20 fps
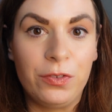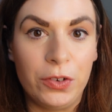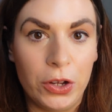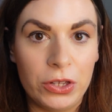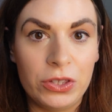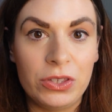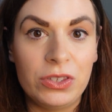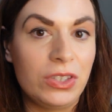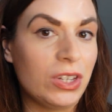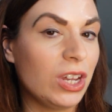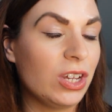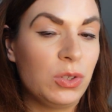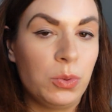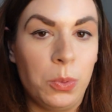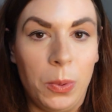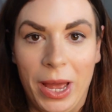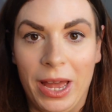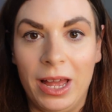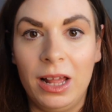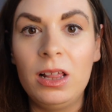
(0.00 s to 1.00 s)
funds as
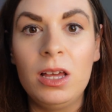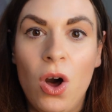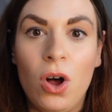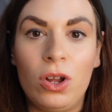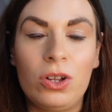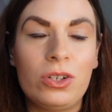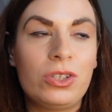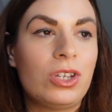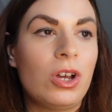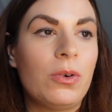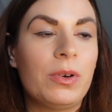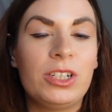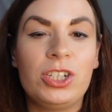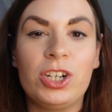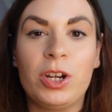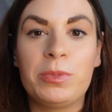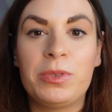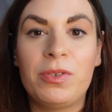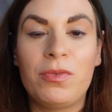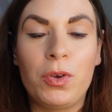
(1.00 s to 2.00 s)
well? Also, in
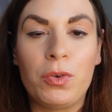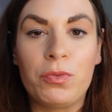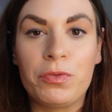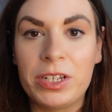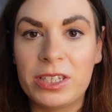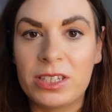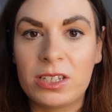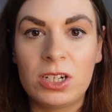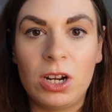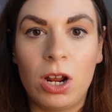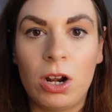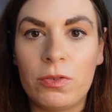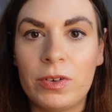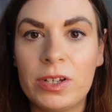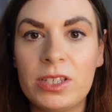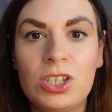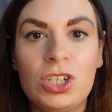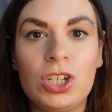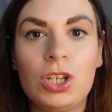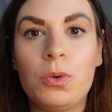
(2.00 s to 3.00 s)
terms of your risk
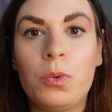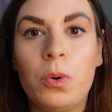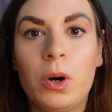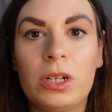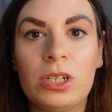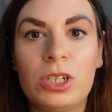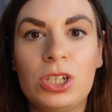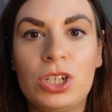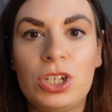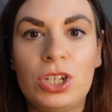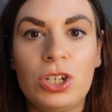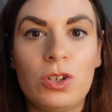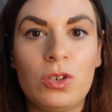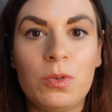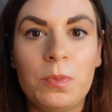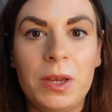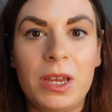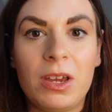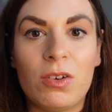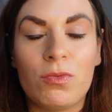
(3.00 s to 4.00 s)
tolerance, do you want to
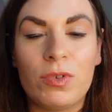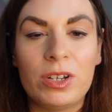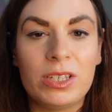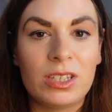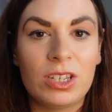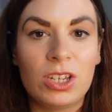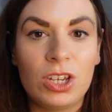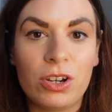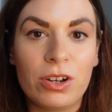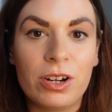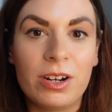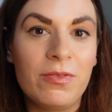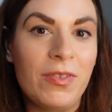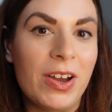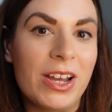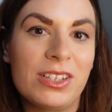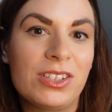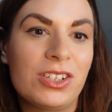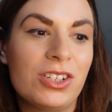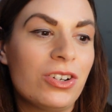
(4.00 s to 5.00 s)
be a riskier
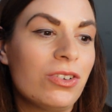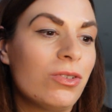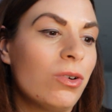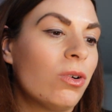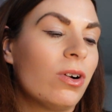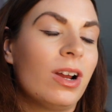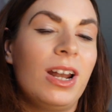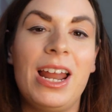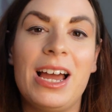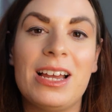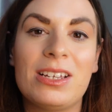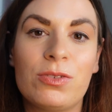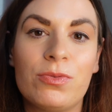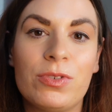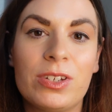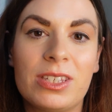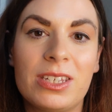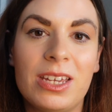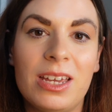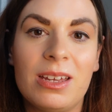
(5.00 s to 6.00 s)
investor or a less
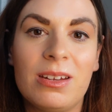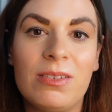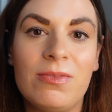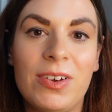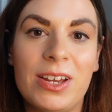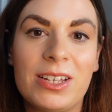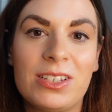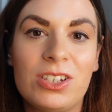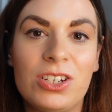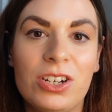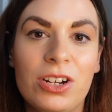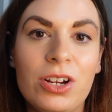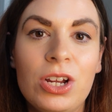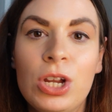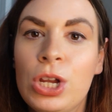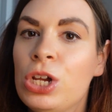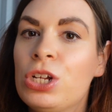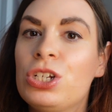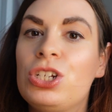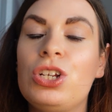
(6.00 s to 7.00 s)
risky investor?
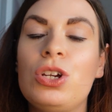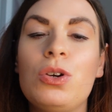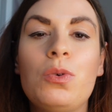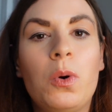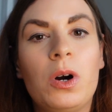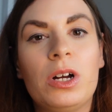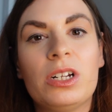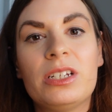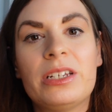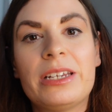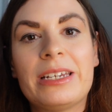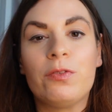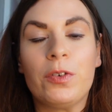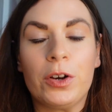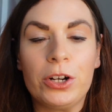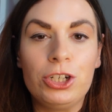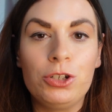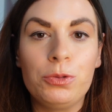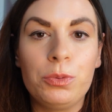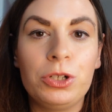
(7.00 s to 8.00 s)
Do you want
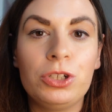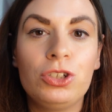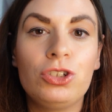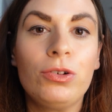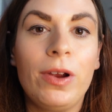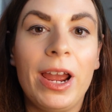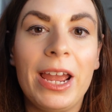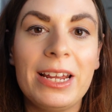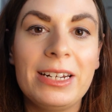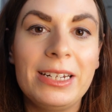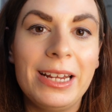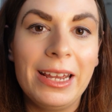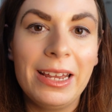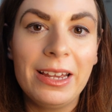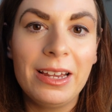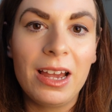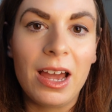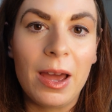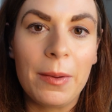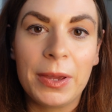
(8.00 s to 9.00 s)
virtual
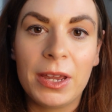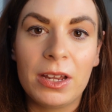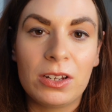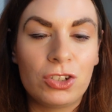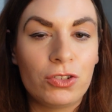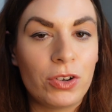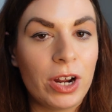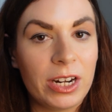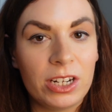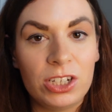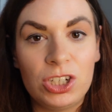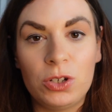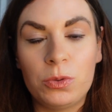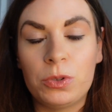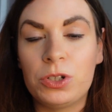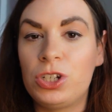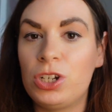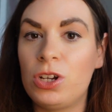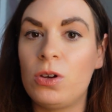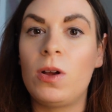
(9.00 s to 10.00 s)
trading? Because trading 2
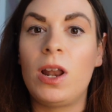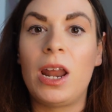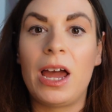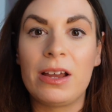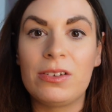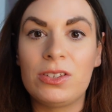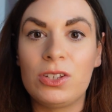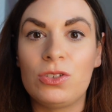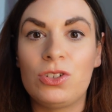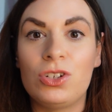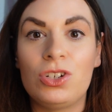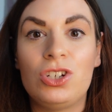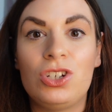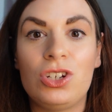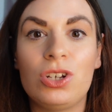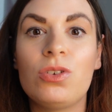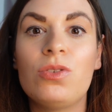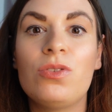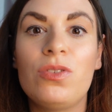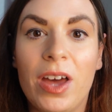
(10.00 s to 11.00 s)
and 2 allows you to
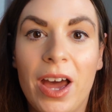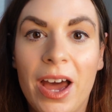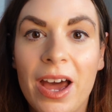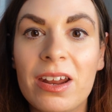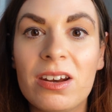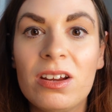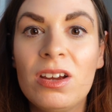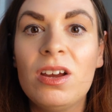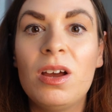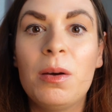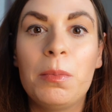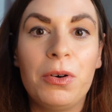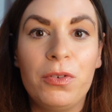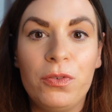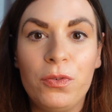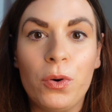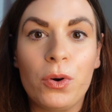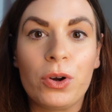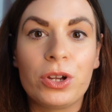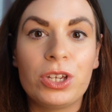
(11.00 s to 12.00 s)
do that
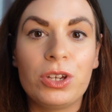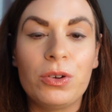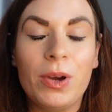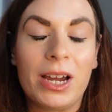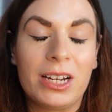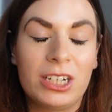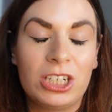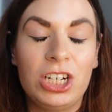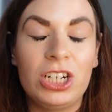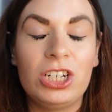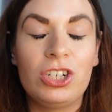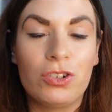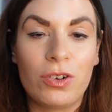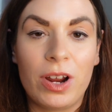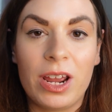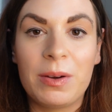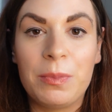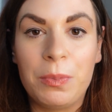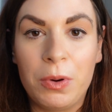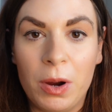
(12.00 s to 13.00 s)
before you actually
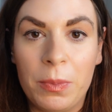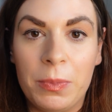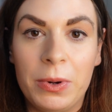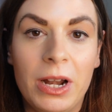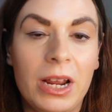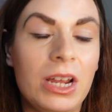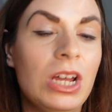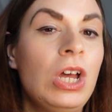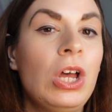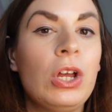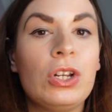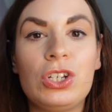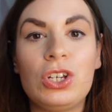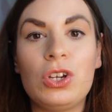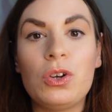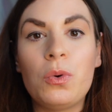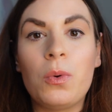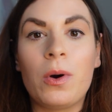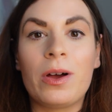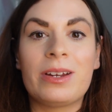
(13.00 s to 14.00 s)
trade properly. Do
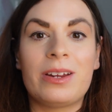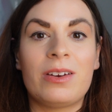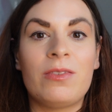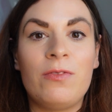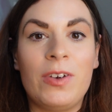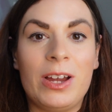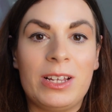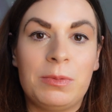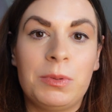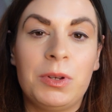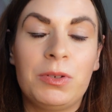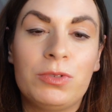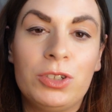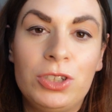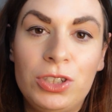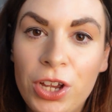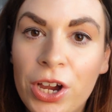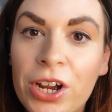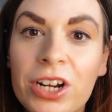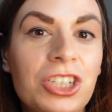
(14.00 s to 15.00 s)
you want investment
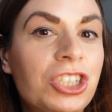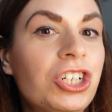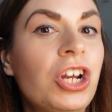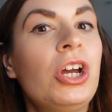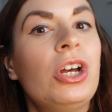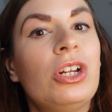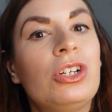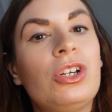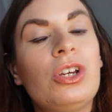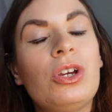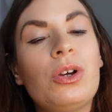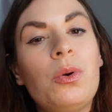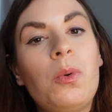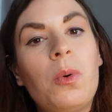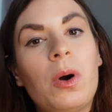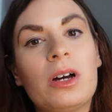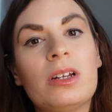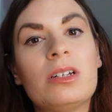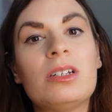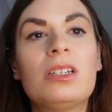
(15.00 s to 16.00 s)
research? Do you
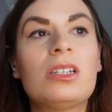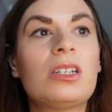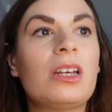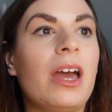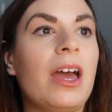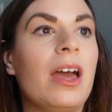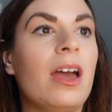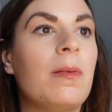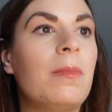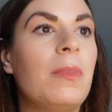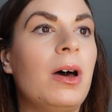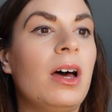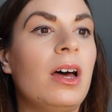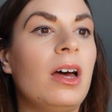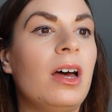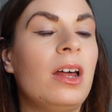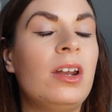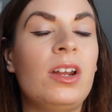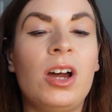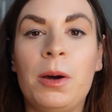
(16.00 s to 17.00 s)
want
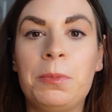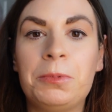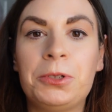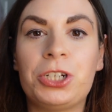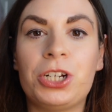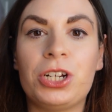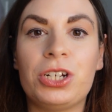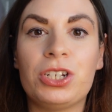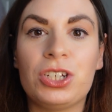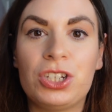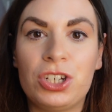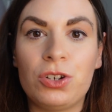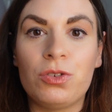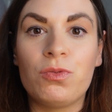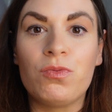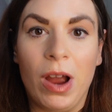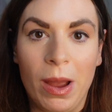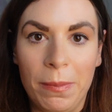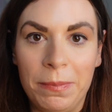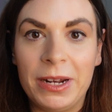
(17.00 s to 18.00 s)
an option to
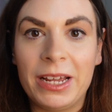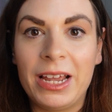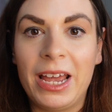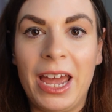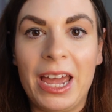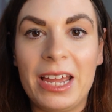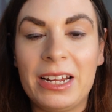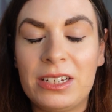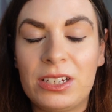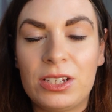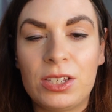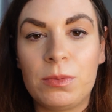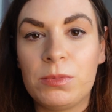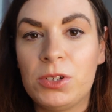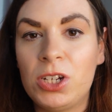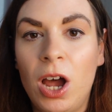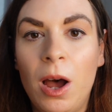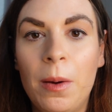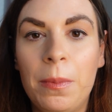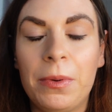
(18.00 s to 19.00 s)
replicate some
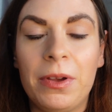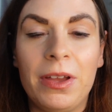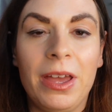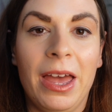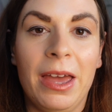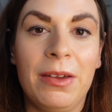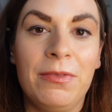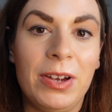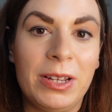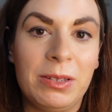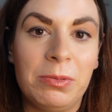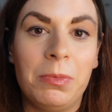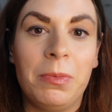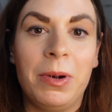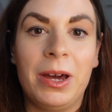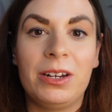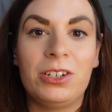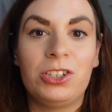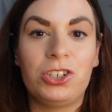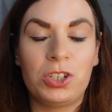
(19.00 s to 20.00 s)
top investment
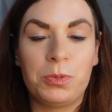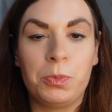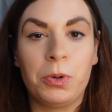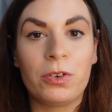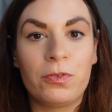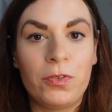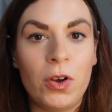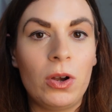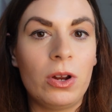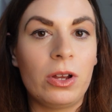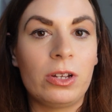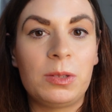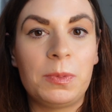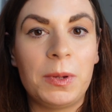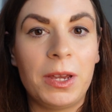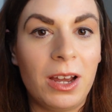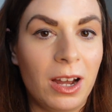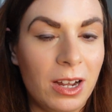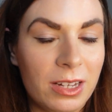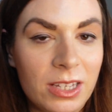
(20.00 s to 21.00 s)
managers' portfolios?
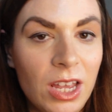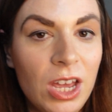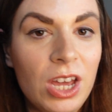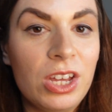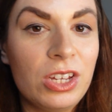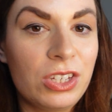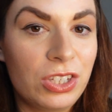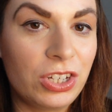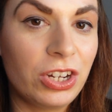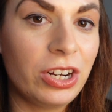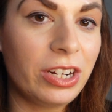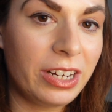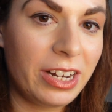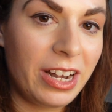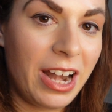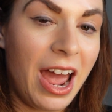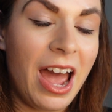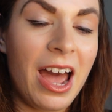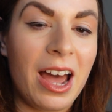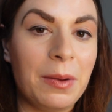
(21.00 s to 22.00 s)
Because
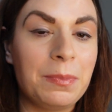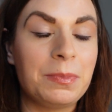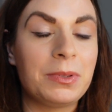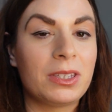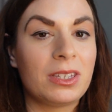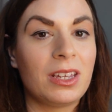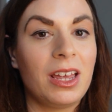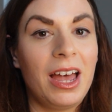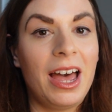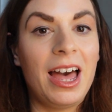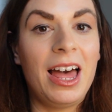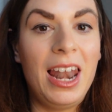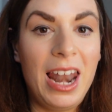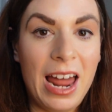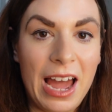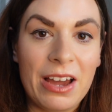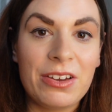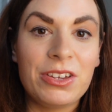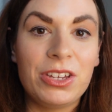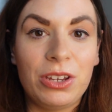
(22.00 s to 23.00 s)
certain apps
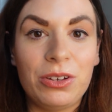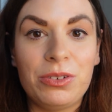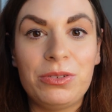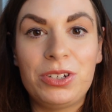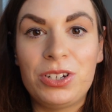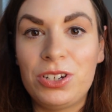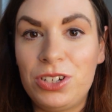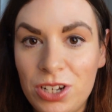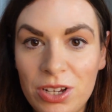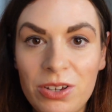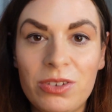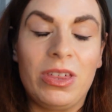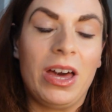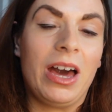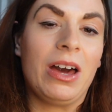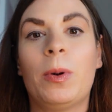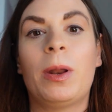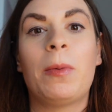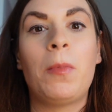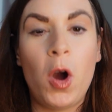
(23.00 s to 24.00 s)
allow you to do
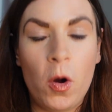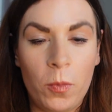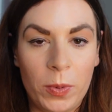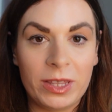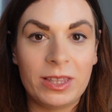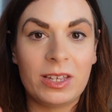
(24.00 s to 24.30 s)
that. But I'm hoping